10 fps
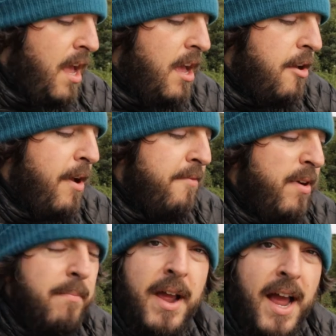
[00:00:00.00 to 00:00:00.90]
Um, I've
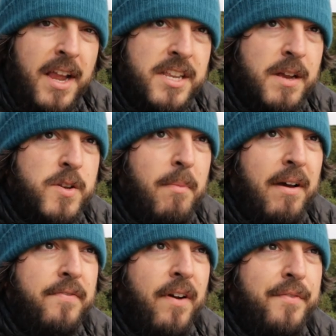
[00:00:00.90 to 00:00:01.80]
bumped my ISO to
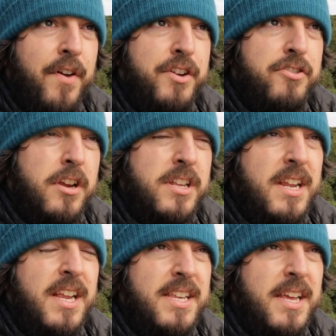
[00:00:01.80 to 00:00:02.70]
about 500 because
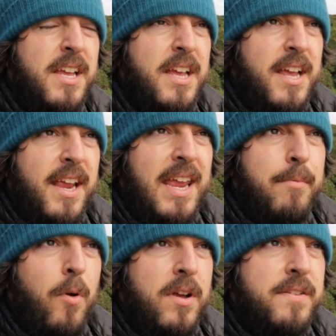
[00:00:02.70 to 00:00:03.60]
I need to
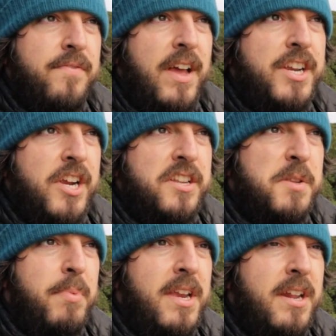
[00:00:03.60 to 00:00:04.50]
keep quite a fast shutter
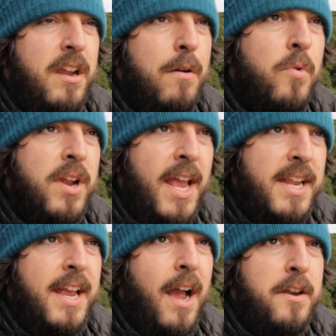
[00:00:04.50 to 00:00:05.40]
speed. I don't want
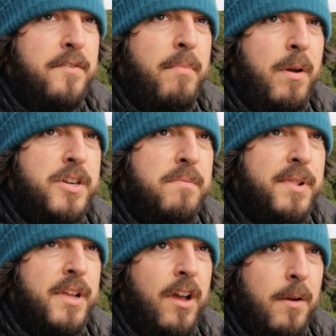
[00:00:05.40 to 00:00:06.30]
any kind of motion
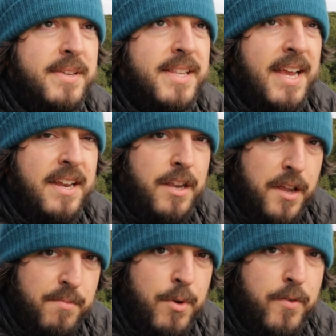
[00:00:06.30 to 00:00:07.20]
blur. Obviously, it
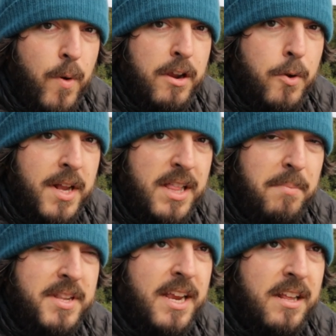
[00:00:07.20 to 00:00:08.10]
does move quite
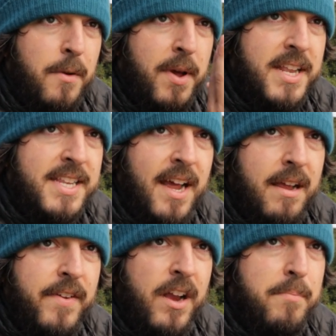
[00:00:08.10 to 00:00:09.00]
quickly, particularly when it's
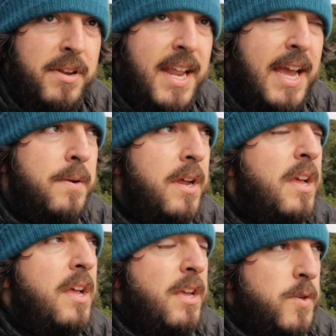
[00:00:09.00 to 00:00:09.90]
diving up and down,
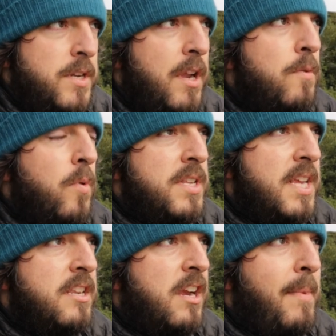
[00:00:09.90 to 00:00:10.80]
so I don't
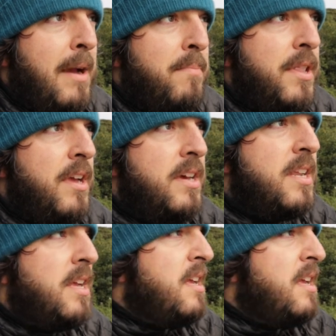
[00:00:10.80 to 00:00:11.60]
want it to come out blurred.